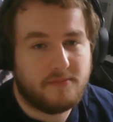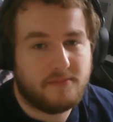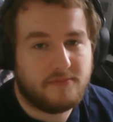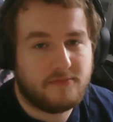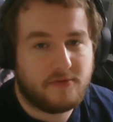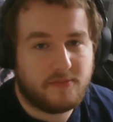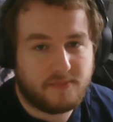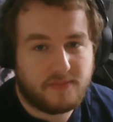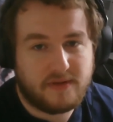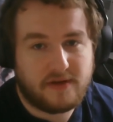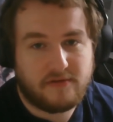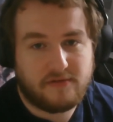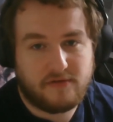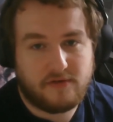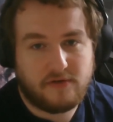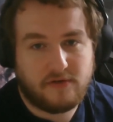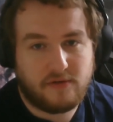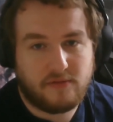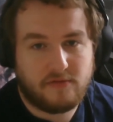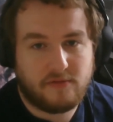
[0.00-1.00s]
So please
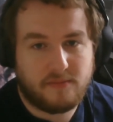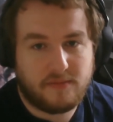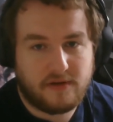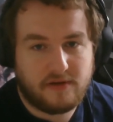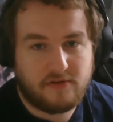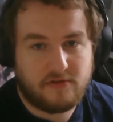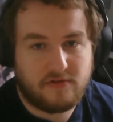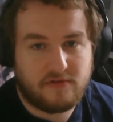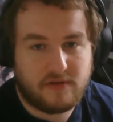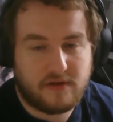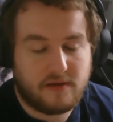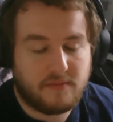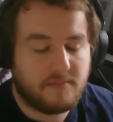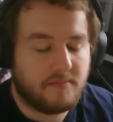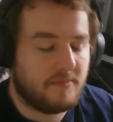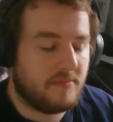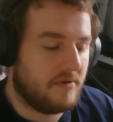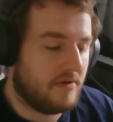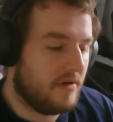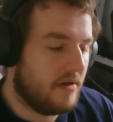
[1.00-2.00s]
don't use it maliciously.
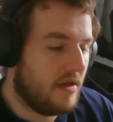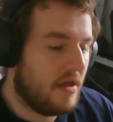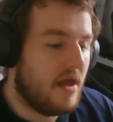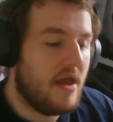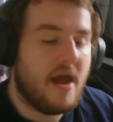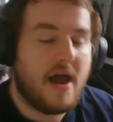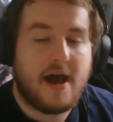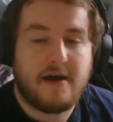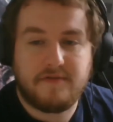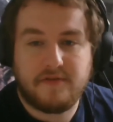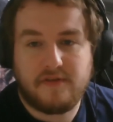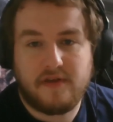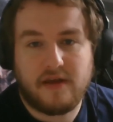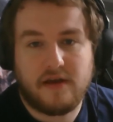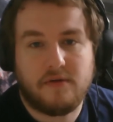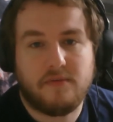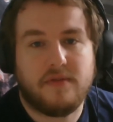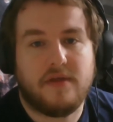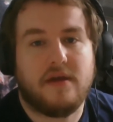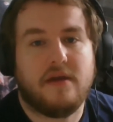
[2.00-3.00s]
But have a
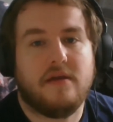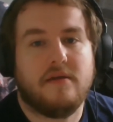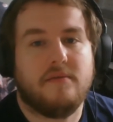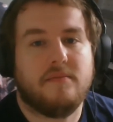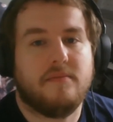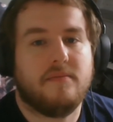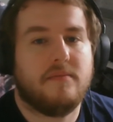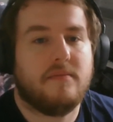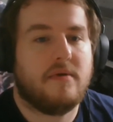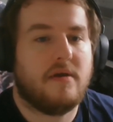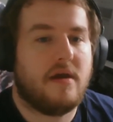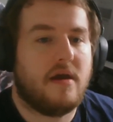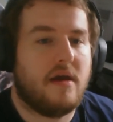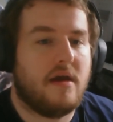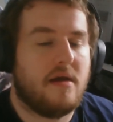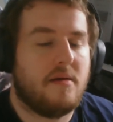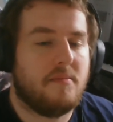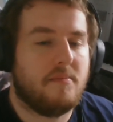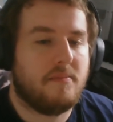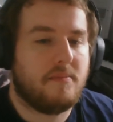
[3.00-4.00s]
tinker with it.
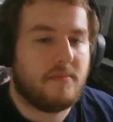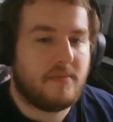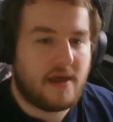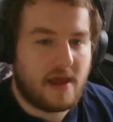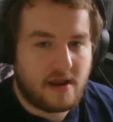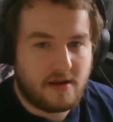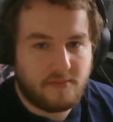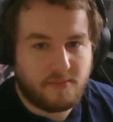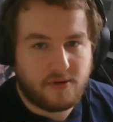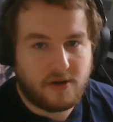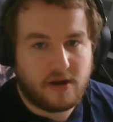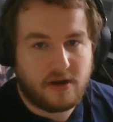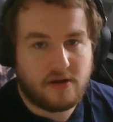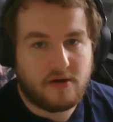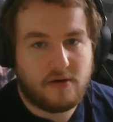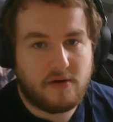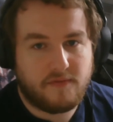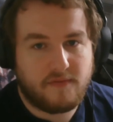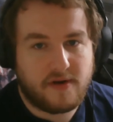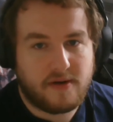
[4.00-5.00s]
Let anybody know
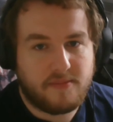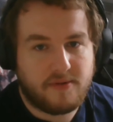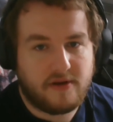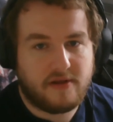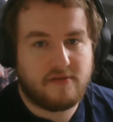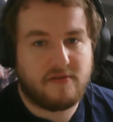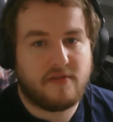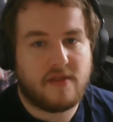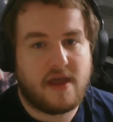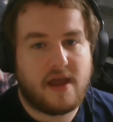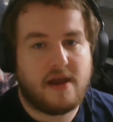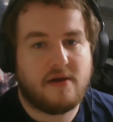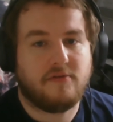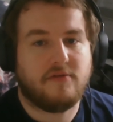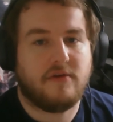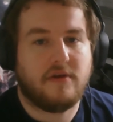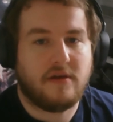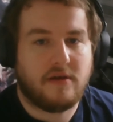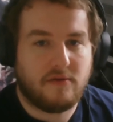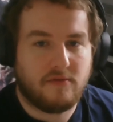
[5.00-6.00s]
if anybody is in the house that
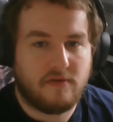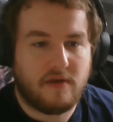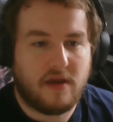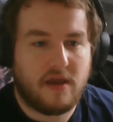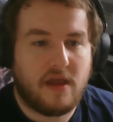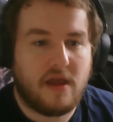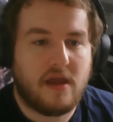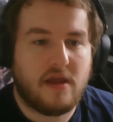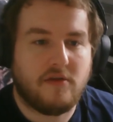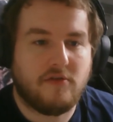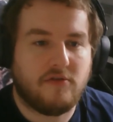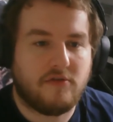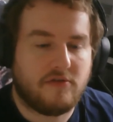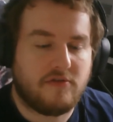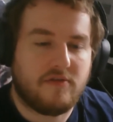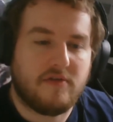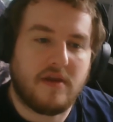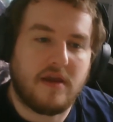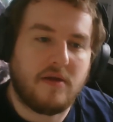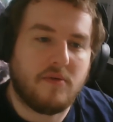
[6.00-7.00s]
you're using it, and just
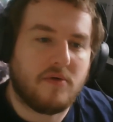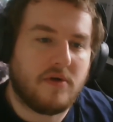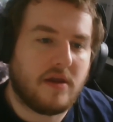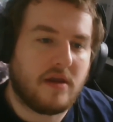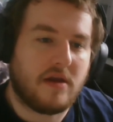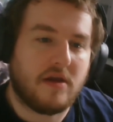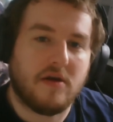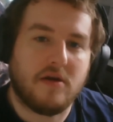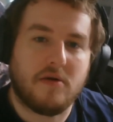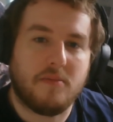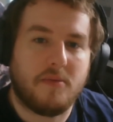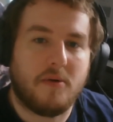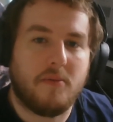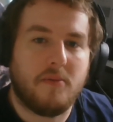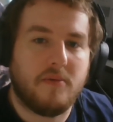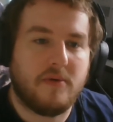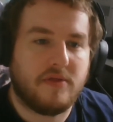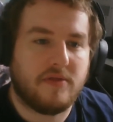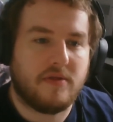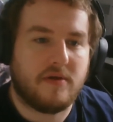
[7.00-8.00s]
see what you can come up
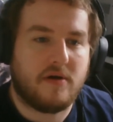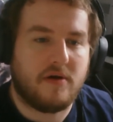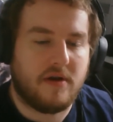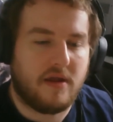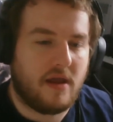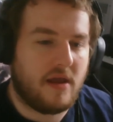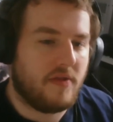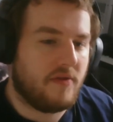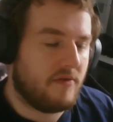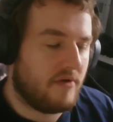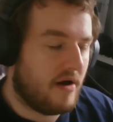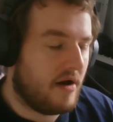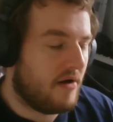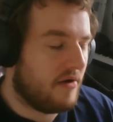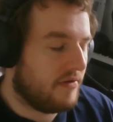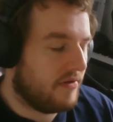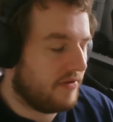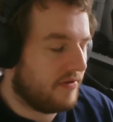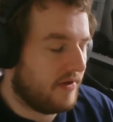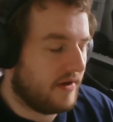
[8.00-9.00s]
with on it. There are
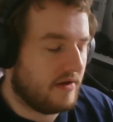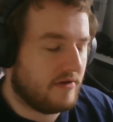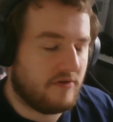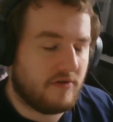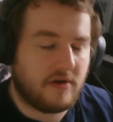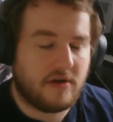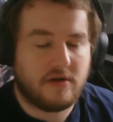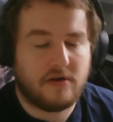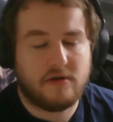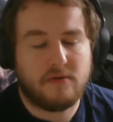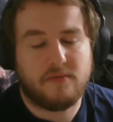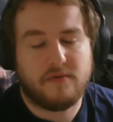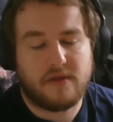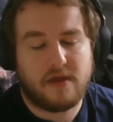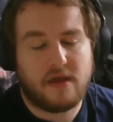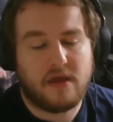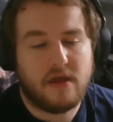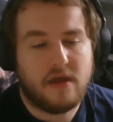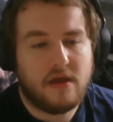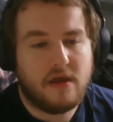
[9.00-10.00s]
other things you can do with it.
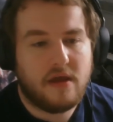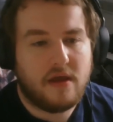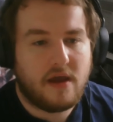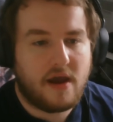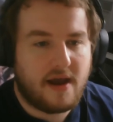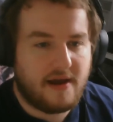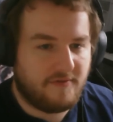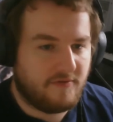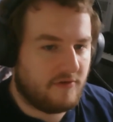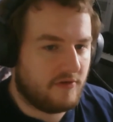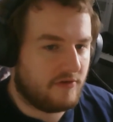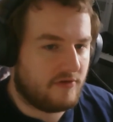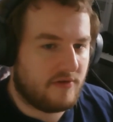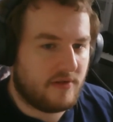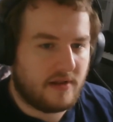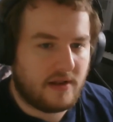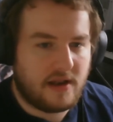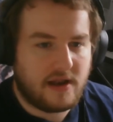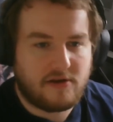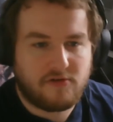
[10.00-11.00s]
I've just
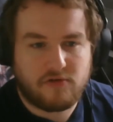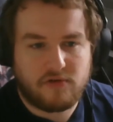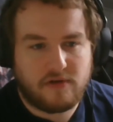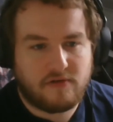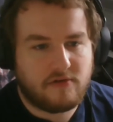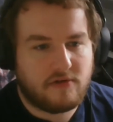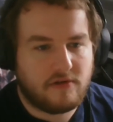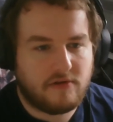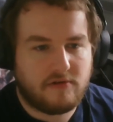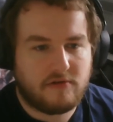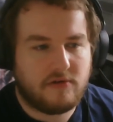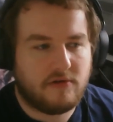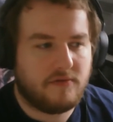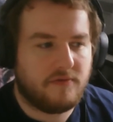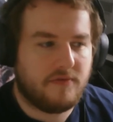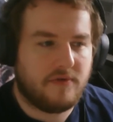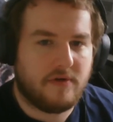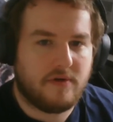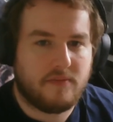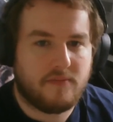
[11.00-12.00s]
literally told it to look
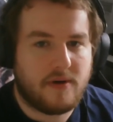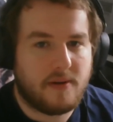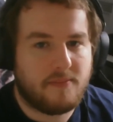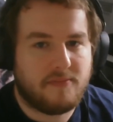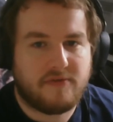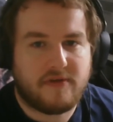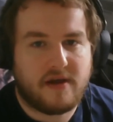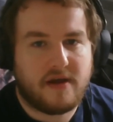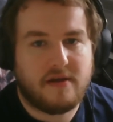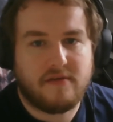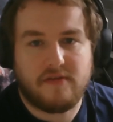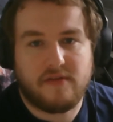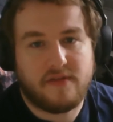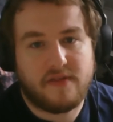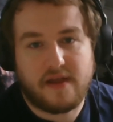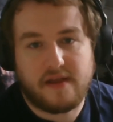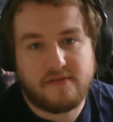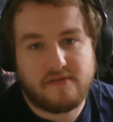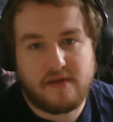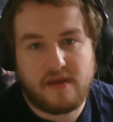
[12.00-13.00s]
for websites, and
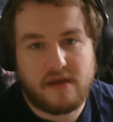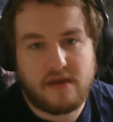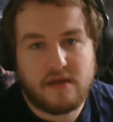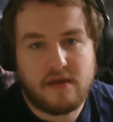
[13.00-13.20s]
that's it.